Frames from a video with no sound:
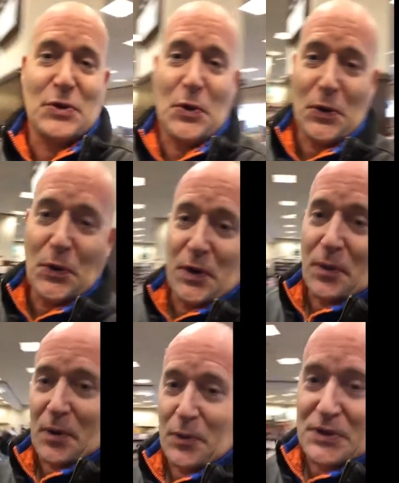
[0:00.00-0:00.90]
So don't go
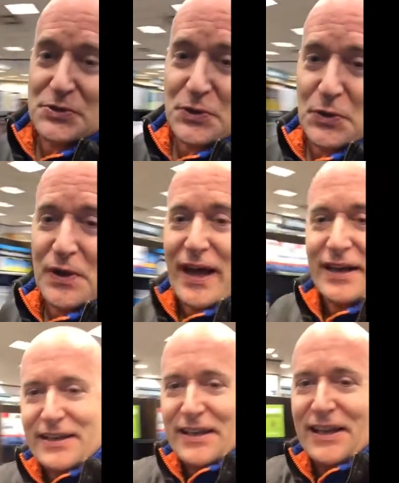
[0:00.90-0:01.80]
anywhere. We're going to show you
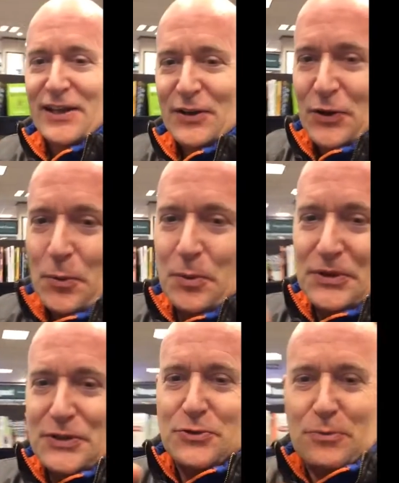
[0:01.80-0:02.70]
how to get global
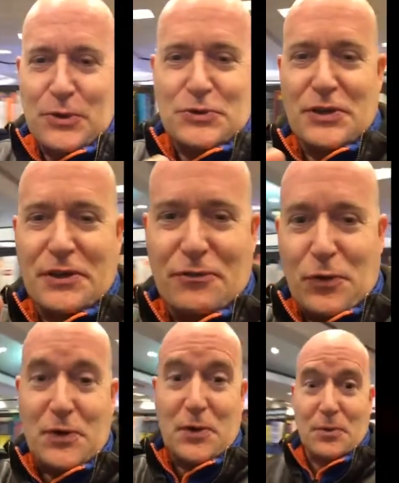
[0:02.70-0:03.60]
distribution
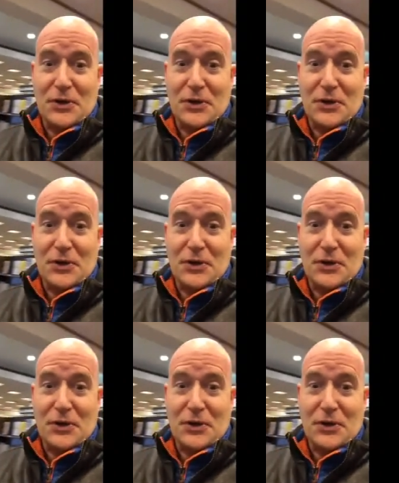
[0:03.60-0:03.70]
for your